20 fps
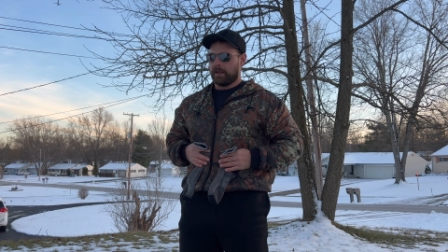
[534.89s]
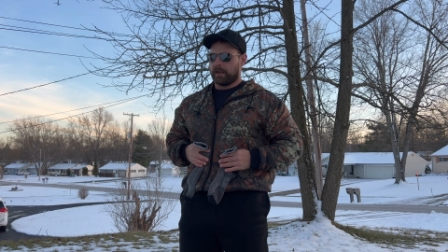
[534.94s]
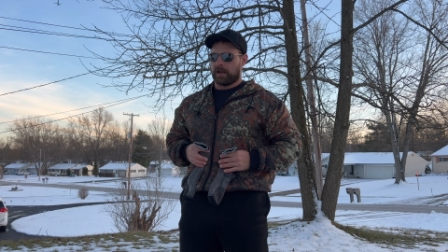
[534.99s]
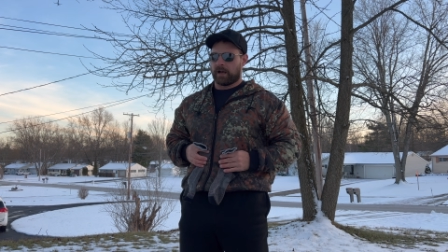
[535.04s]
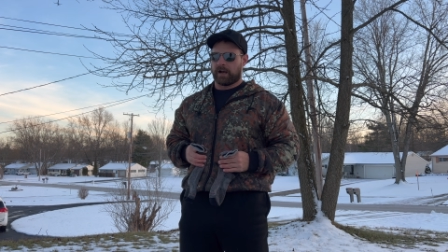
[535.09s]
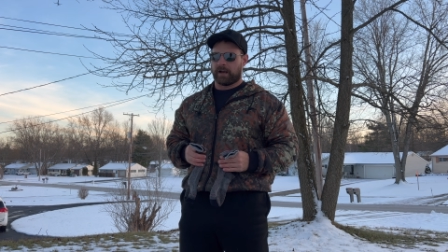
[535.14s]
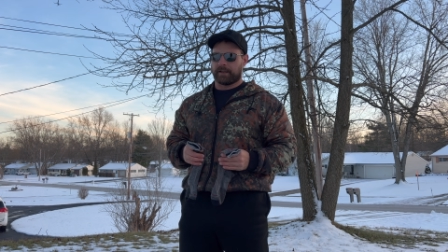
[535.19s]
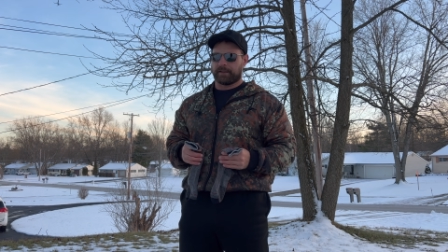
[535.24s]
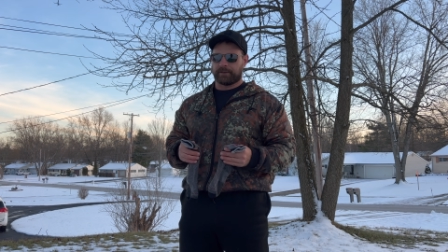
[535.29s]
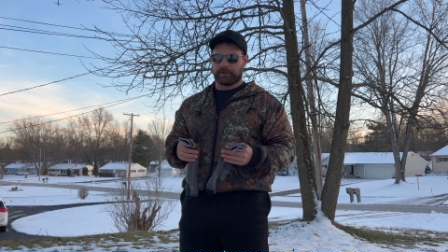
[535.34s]

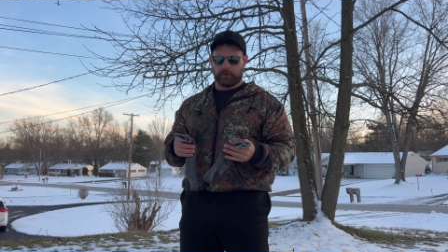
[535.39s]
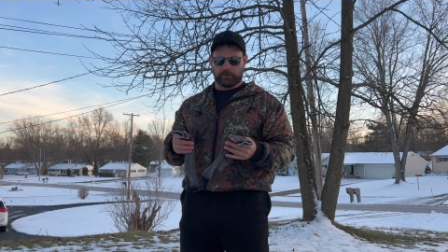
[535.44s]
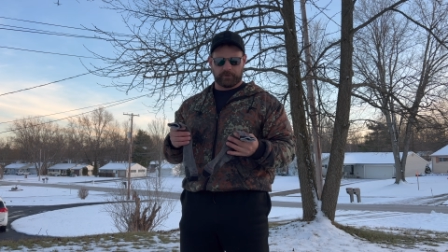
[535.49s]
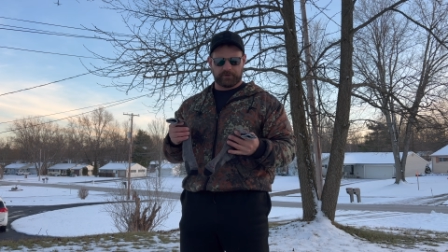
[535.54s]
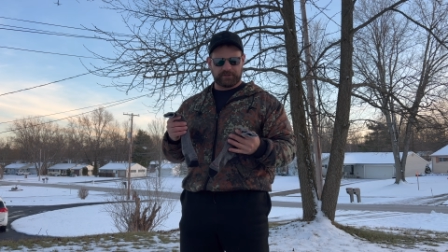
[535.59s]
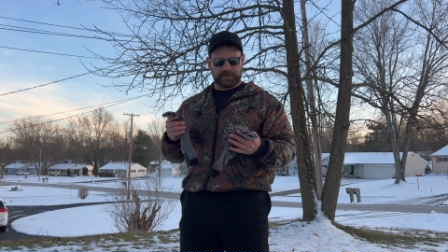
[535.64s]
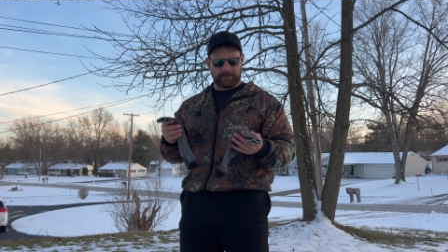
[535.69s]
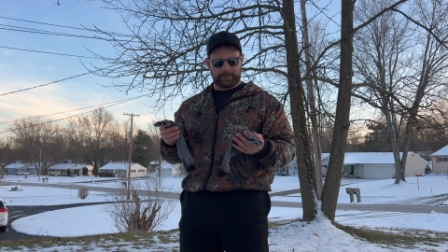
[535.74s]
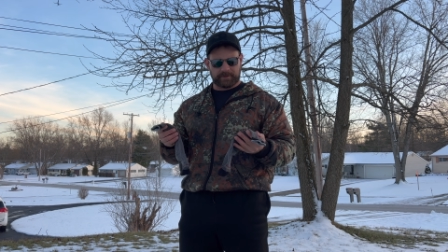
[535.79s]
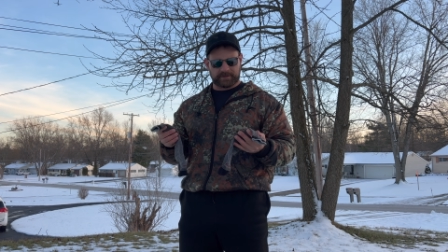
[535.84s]
The
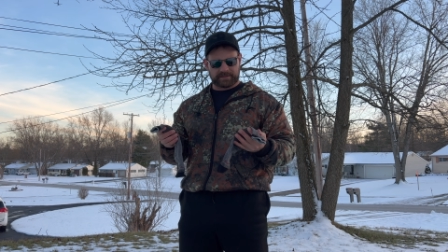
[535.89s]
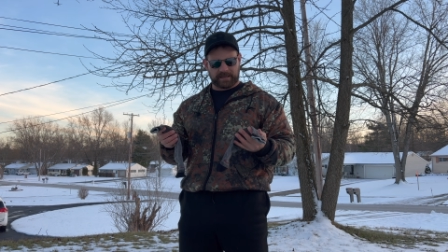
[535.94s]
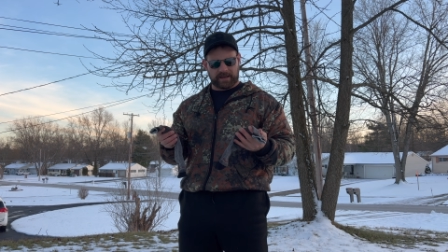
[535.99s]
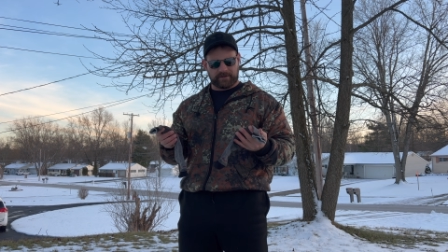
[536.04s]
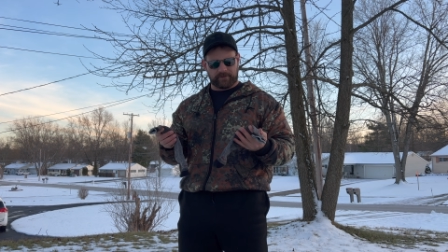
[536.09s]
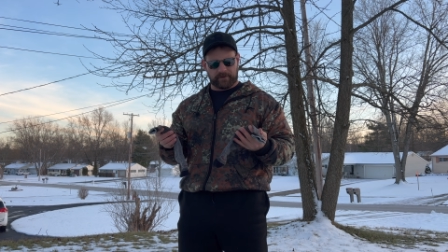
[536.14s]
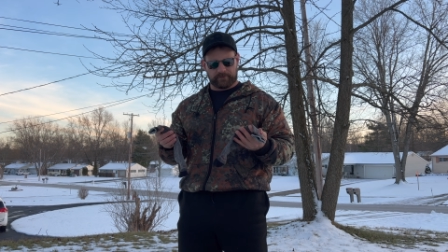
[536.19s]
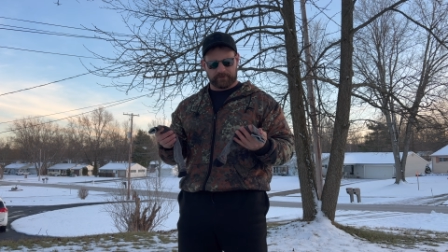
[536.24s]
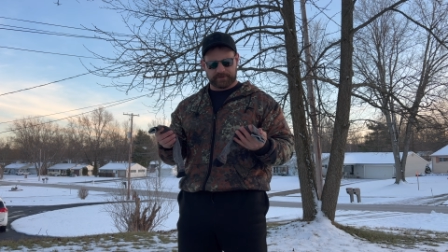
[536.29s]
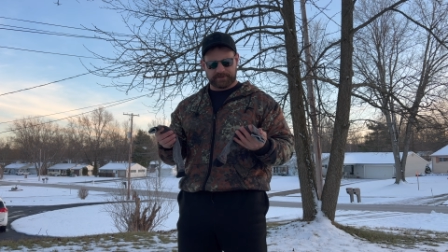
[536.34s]
cheapest
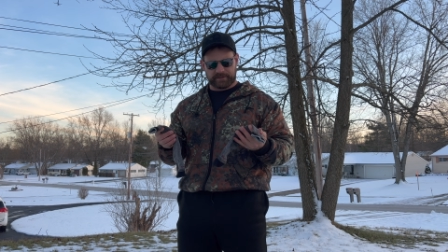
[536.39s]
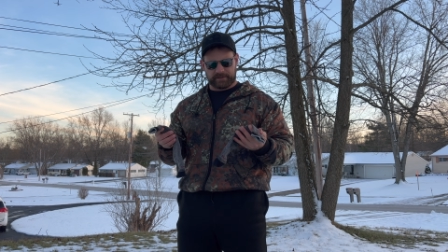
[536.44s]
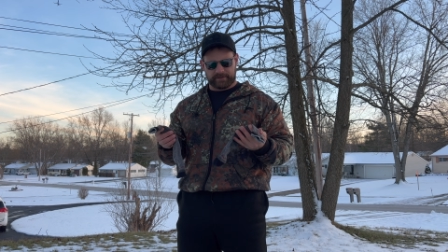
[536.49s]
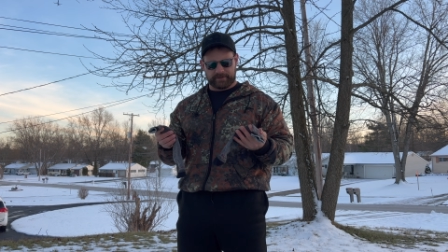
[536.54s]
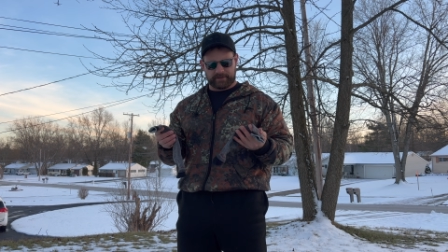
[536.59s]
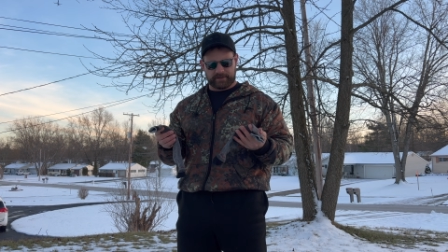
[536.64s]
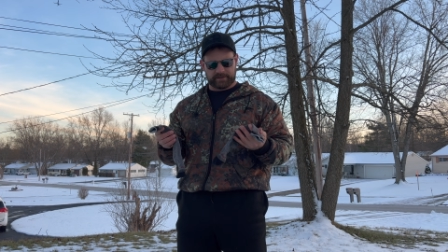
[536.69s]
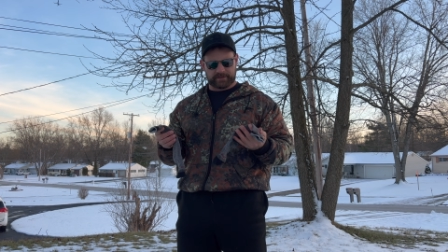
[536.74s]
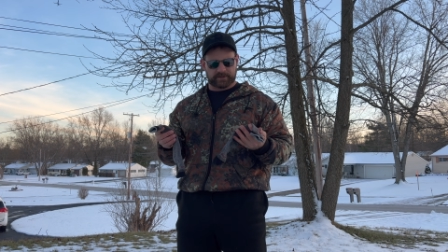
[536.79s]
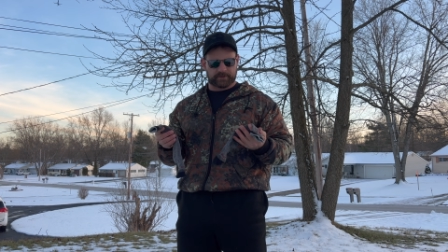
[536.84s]
I've ever
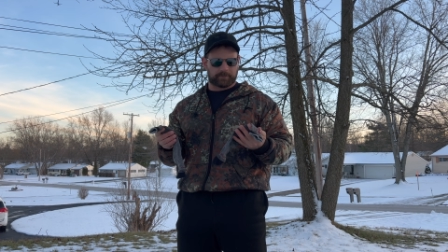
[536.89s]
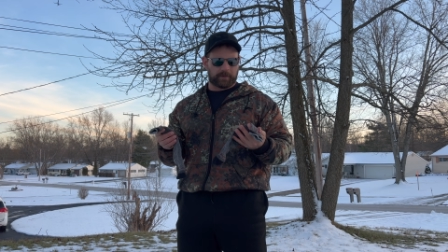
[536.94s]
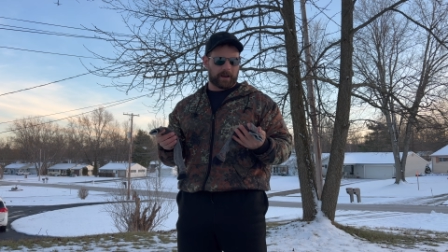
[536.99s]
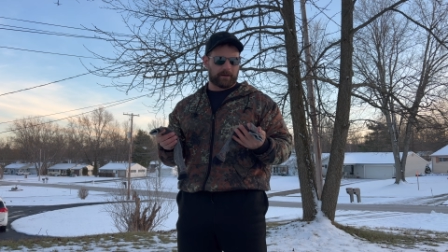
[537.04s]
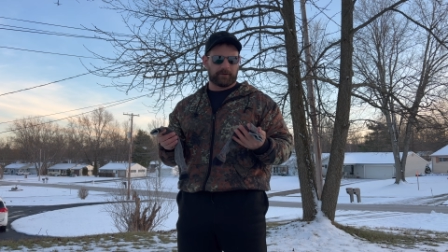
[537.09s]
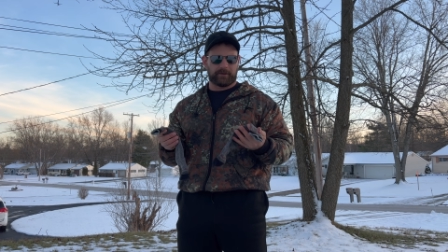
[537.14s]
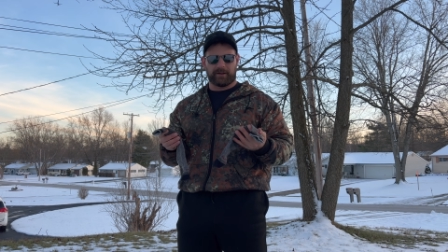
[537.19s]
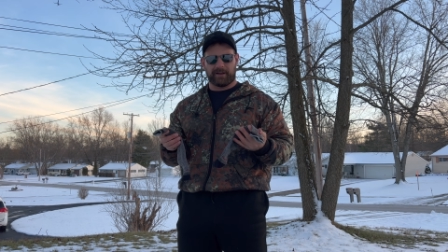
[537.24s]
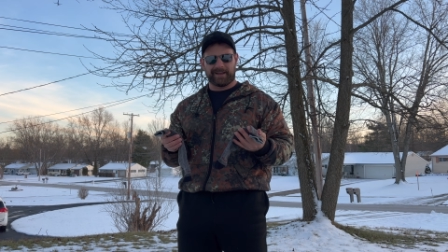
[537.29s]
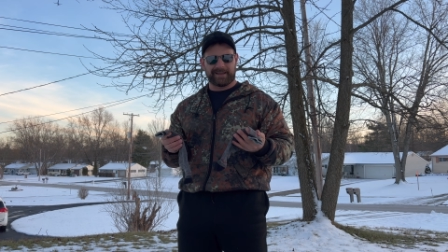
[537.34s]
seen these is
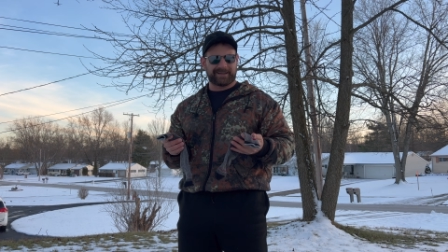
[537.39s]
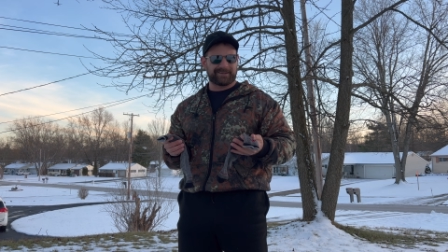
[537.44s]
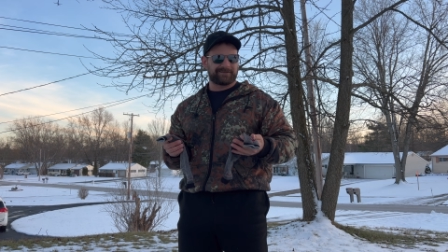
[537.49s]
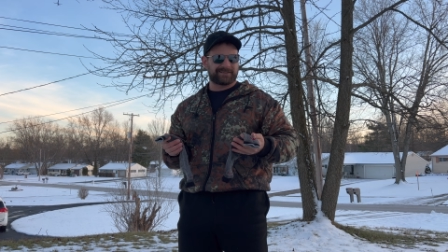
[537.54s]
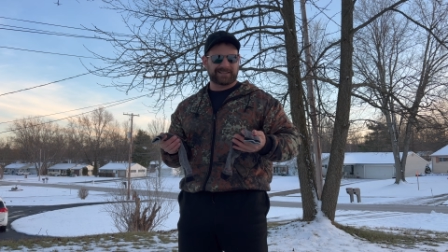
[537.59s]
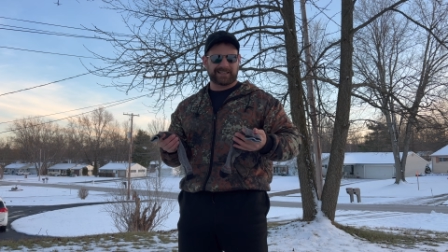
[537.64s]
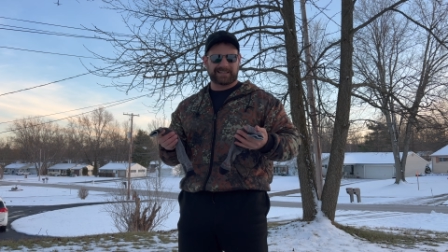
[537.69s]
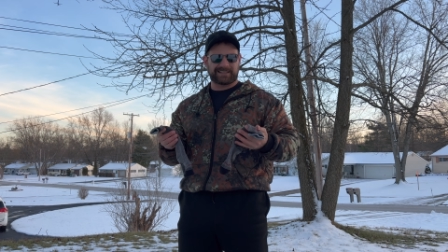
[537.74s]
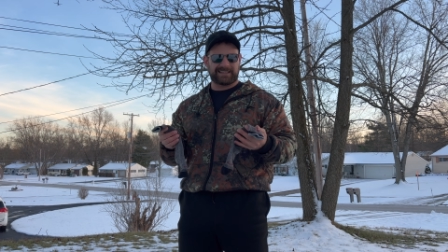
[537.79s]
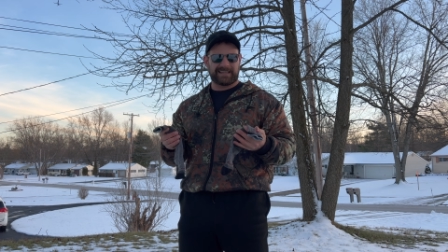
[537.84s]
probably like
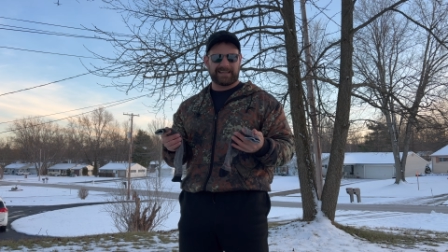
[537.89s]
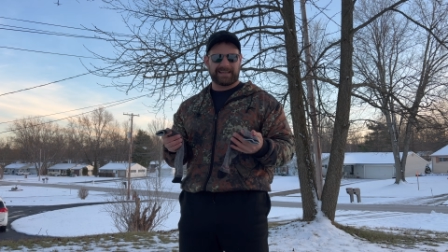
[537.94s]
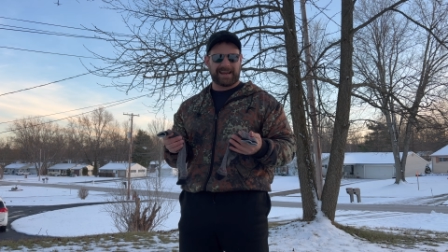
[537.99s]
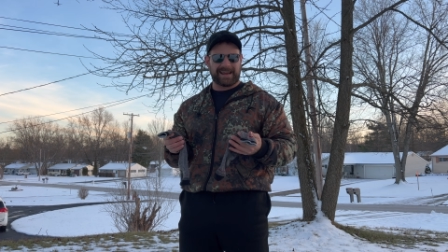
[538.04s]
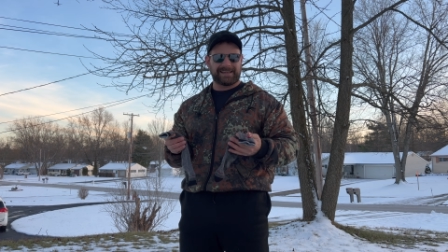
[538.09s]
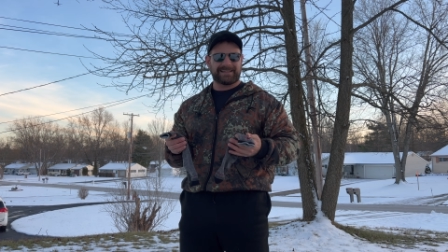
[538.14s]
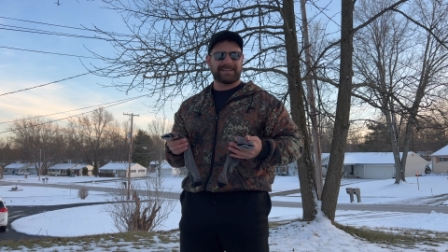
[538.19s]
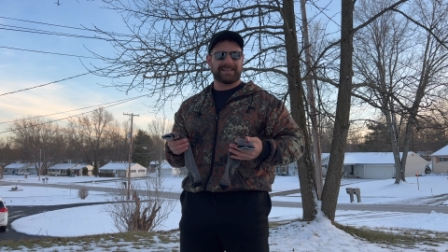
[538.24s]
$16,